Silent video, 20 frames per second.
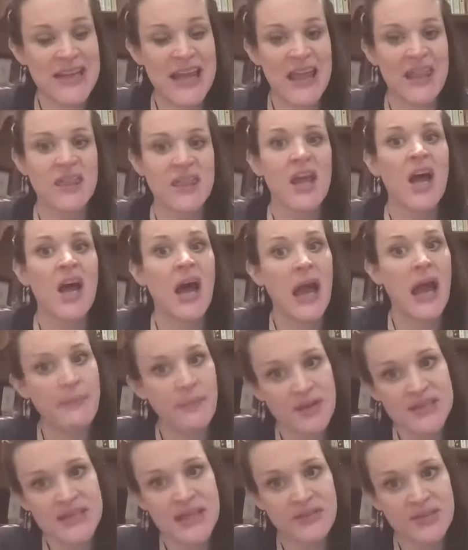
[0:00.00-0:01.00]
and I
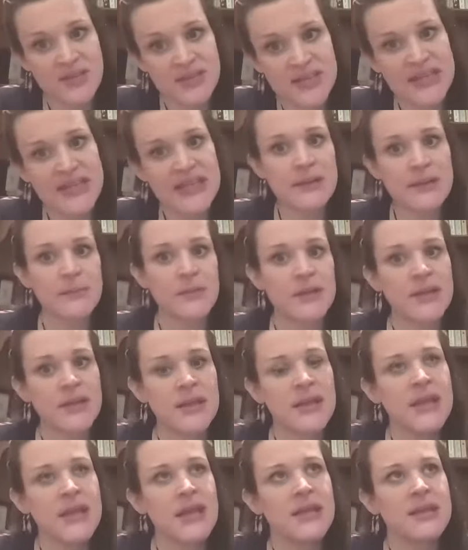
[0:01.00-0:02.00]
must have a team and
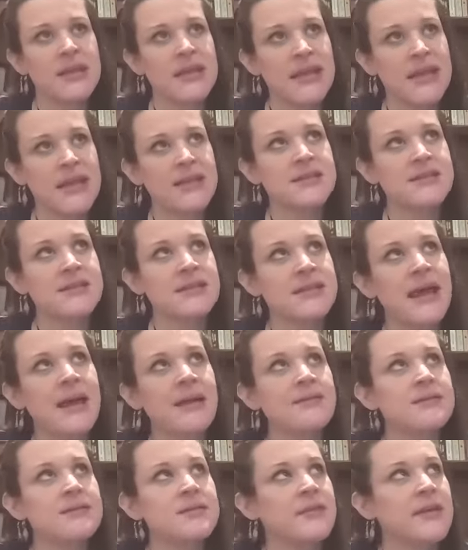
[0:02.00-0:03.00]
the ins and
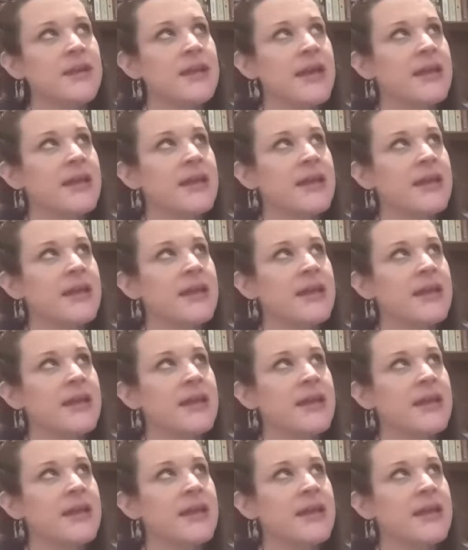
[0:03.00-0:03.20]
outs of it,